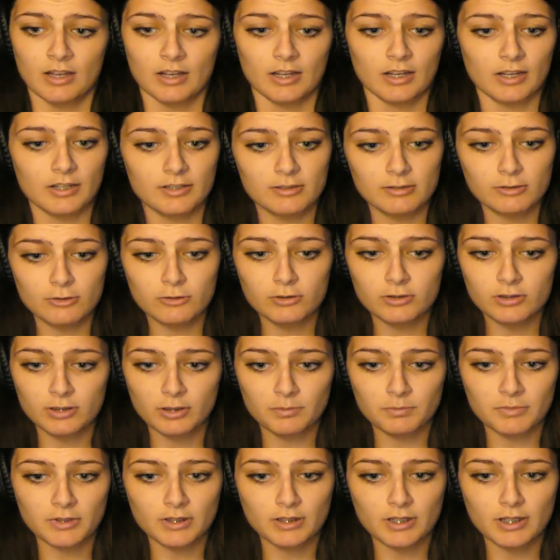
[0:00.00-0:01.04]
I knew
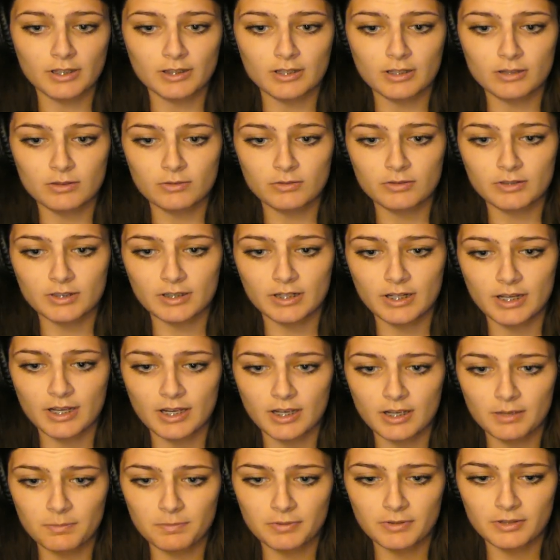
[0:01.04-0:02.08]
something like this was gonna
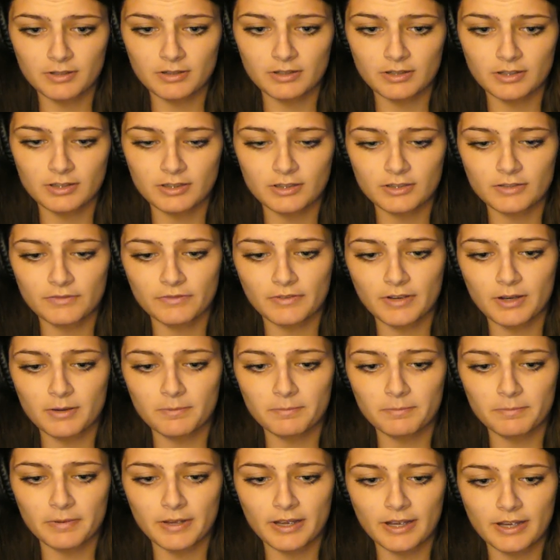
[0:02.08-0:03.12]
happen. I just
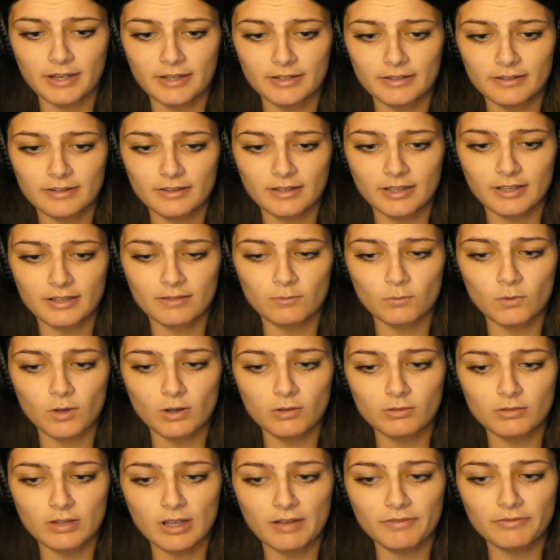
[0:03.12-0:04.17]
felt bad that
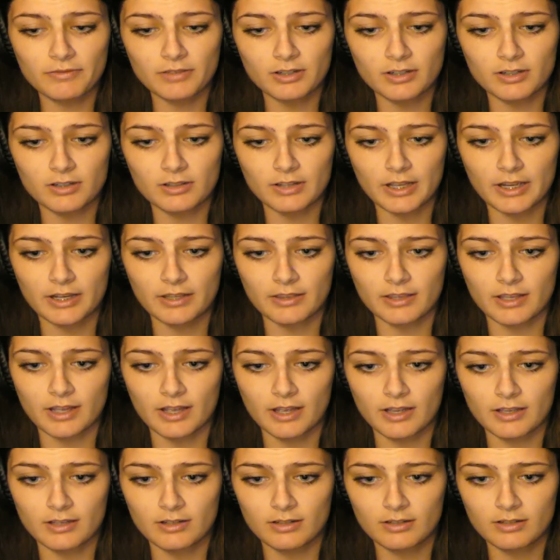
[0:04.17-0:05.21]
Walt left her like
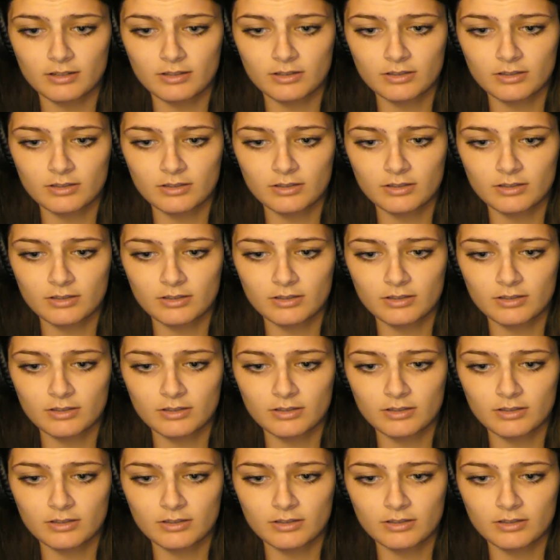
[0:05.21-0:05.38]
that.